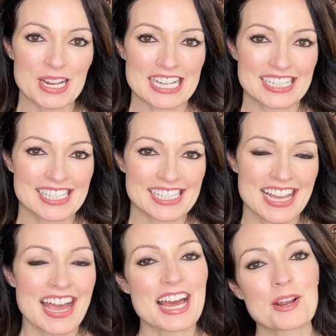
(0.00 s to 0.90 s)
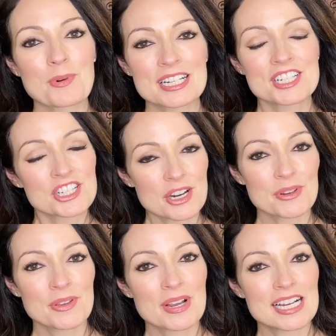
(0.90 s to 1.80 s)
Kids, and I wanted to share
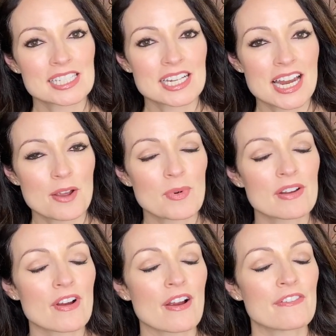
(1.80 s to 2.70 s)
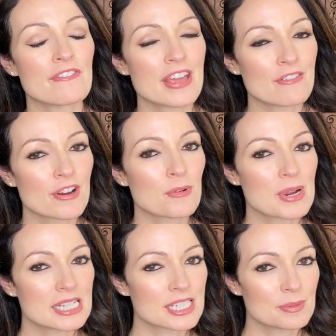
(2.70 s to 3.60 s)
with you guys today one of our favorite
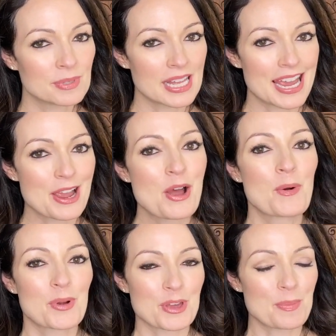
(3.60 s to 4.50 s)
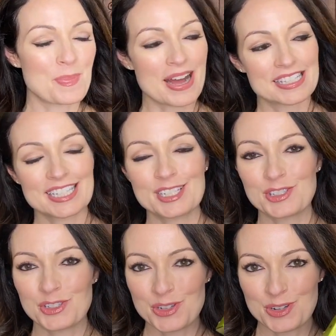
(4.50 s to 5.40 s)
ways to play with our
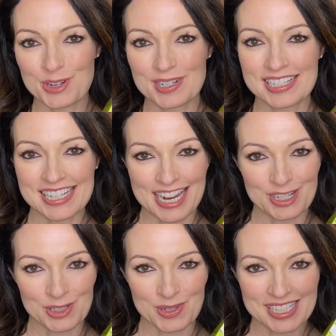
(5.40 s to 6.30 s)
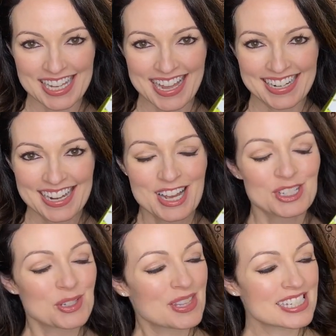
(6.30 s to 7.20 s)
Botzees Junior Dinosaur set.
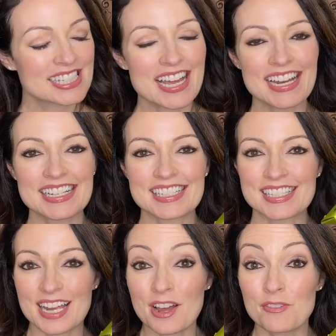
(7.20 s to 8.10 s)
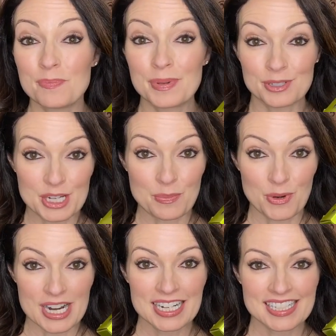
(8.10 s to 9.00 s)
So this set is a set of building
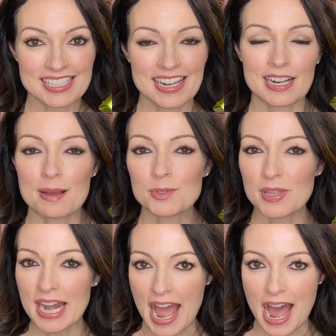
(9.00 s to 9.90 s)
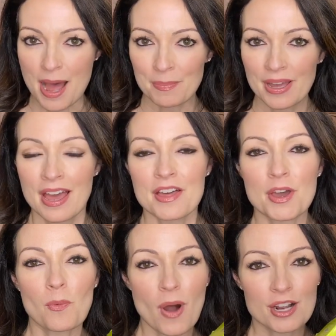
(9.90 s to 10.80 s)
bricks, and it comes with an app
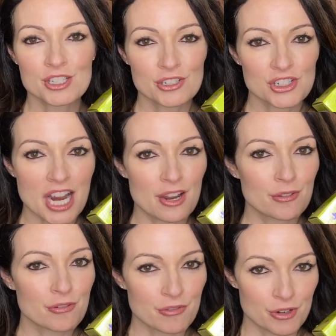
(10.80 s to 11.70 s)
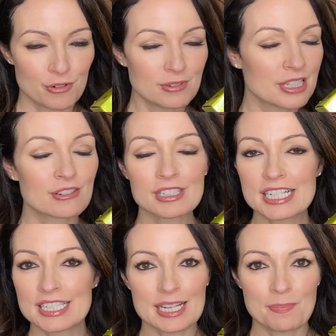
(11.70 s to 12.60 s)
that walks your child through literally
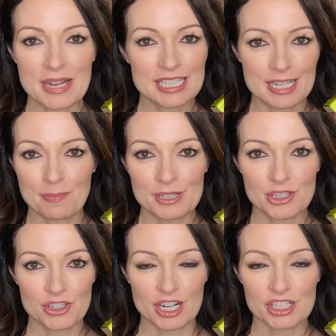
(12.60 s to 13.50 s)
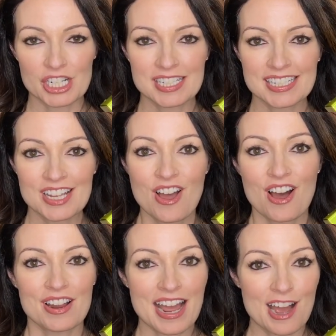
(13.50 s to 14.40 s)
step-by-step -step instructions
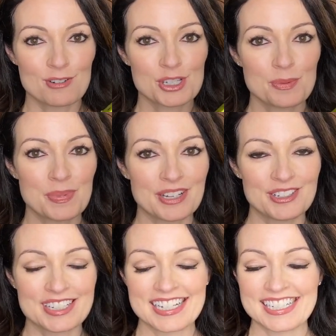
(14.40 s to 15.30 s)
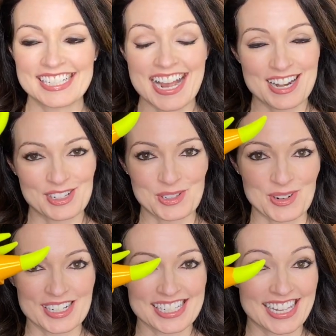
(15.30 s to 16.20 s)
on how to build
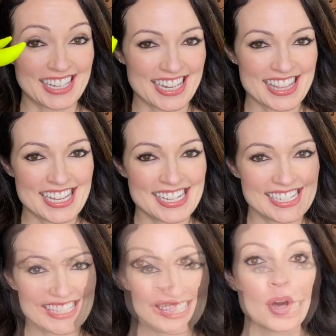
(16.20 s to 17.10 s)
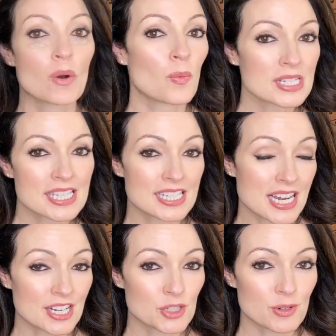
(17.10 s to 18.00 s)
dinosaurs like these. Once the
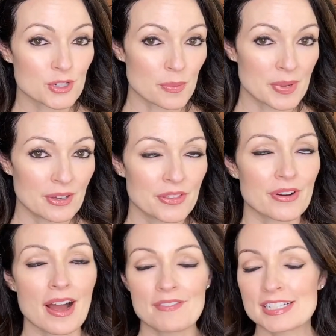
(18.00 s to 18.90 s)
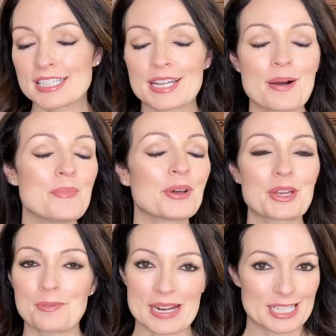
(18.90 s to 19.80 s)
dinosaurs are built, there are obviously a
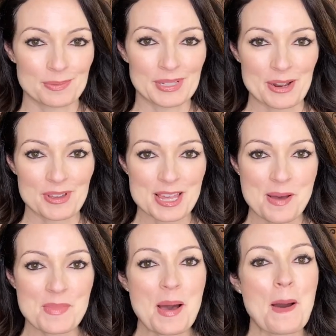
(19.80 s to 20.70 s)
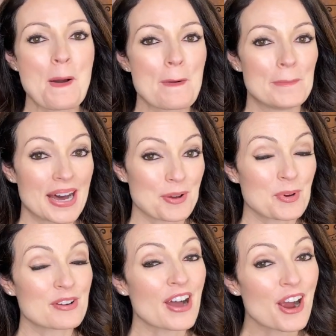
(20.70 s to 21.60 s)
million ways to play with them, but
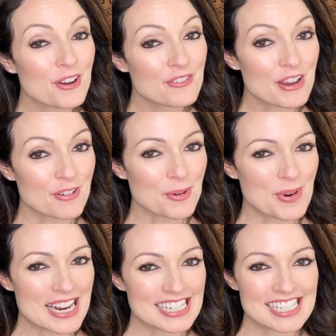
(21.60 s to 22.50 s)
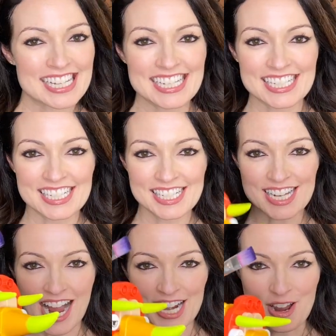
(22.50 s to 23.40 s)
one of our favorite ways is a
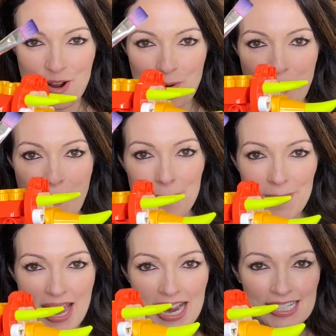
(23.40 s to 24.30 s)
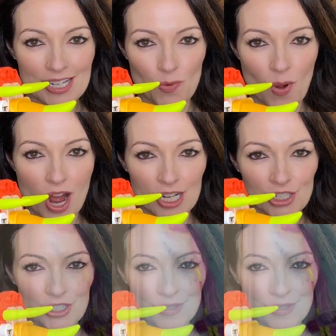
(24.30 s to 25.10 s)
dino paint and wash. So